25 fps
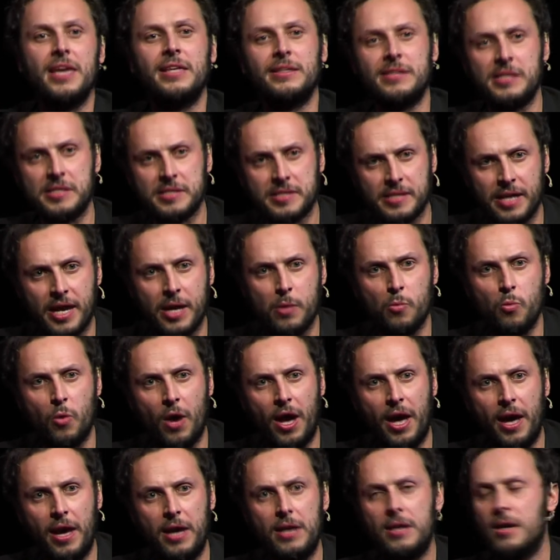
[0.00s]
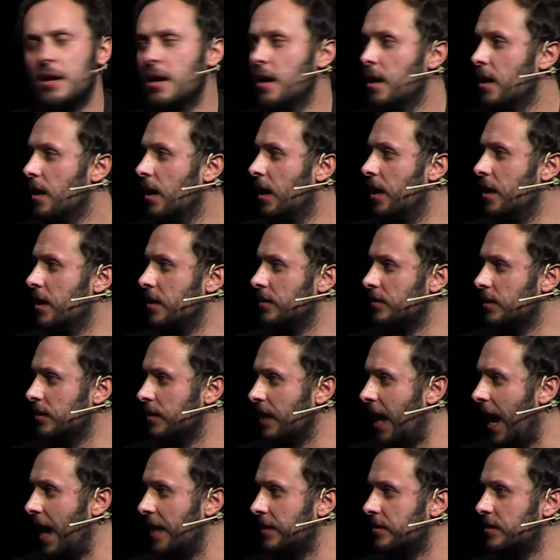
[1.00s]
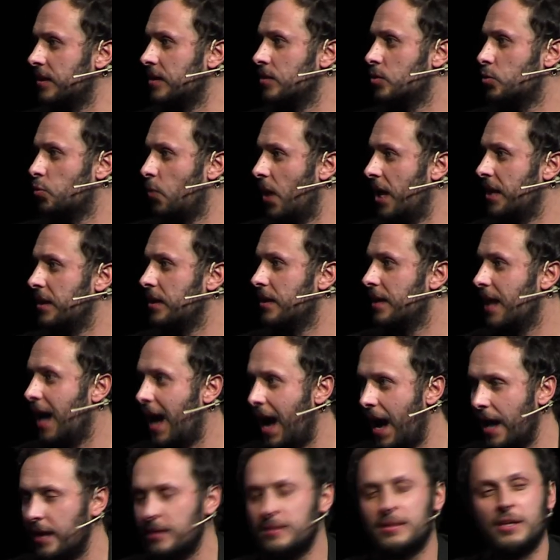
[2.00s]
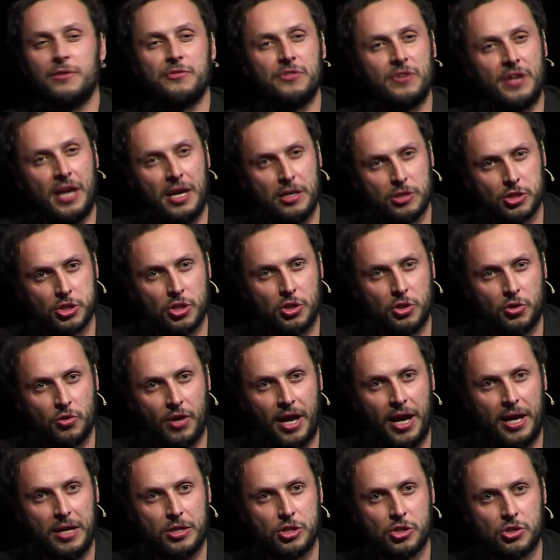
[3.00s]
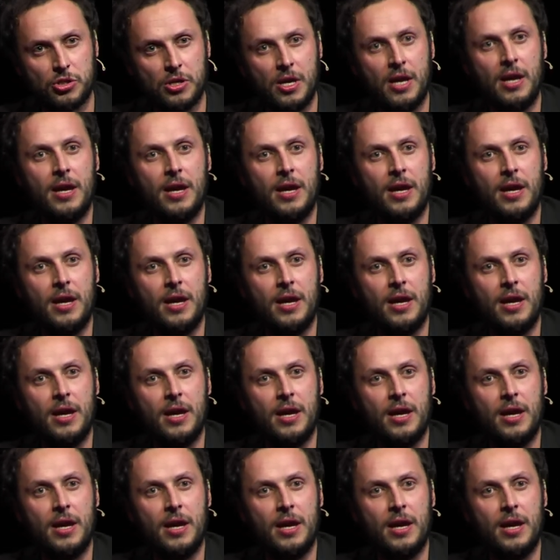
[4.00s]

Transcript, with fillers: In the same way, uh, in the 1929, the financial crash,